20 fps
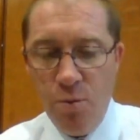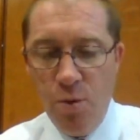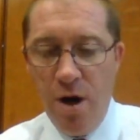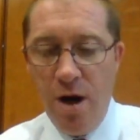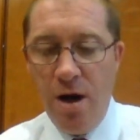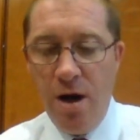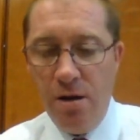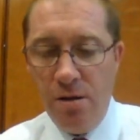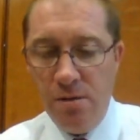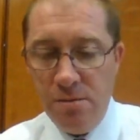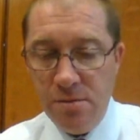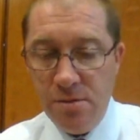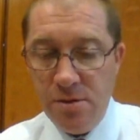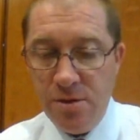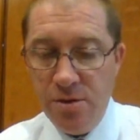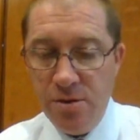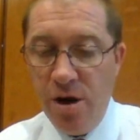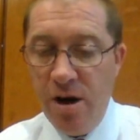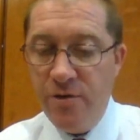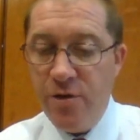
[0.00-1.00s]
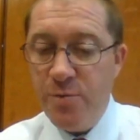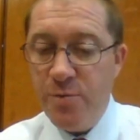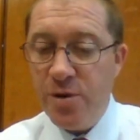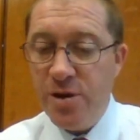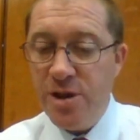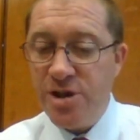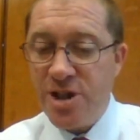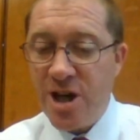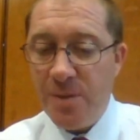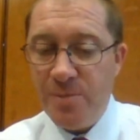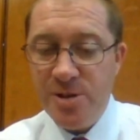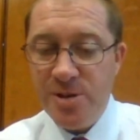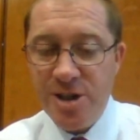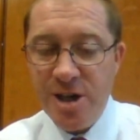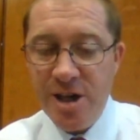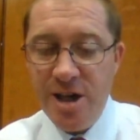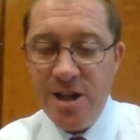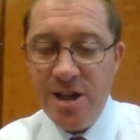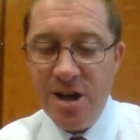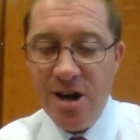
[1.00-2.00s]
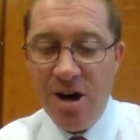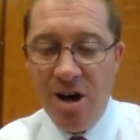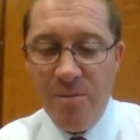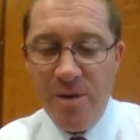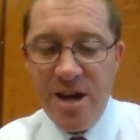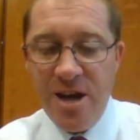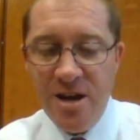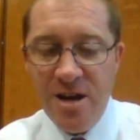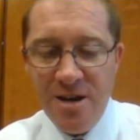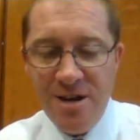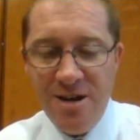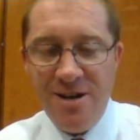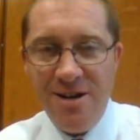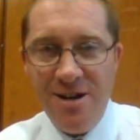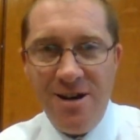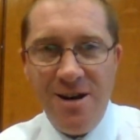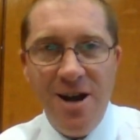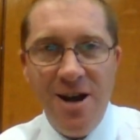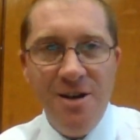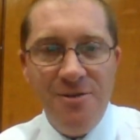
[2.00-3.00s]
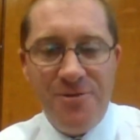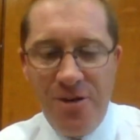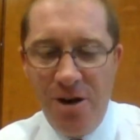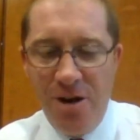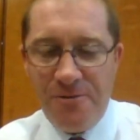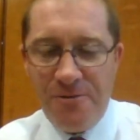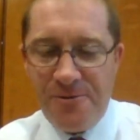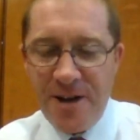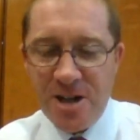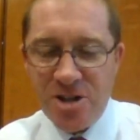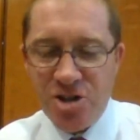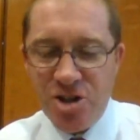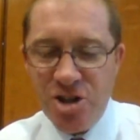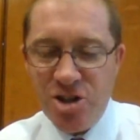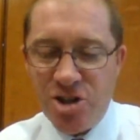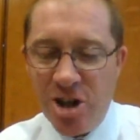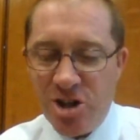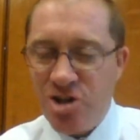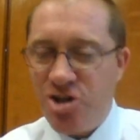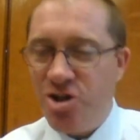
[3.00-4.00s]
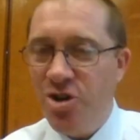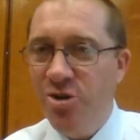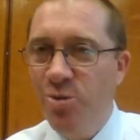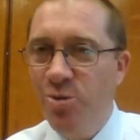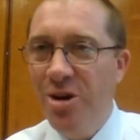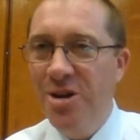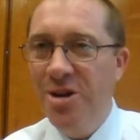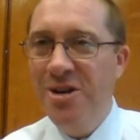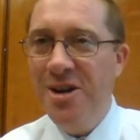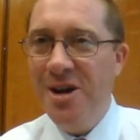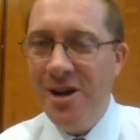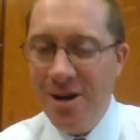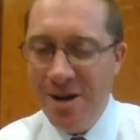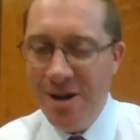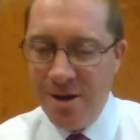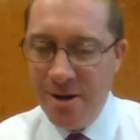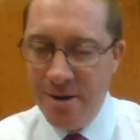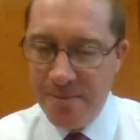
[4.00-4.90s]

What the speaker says: Well, not everybody's cup of tea, the army. Full of fascists, I shouldn't wonder.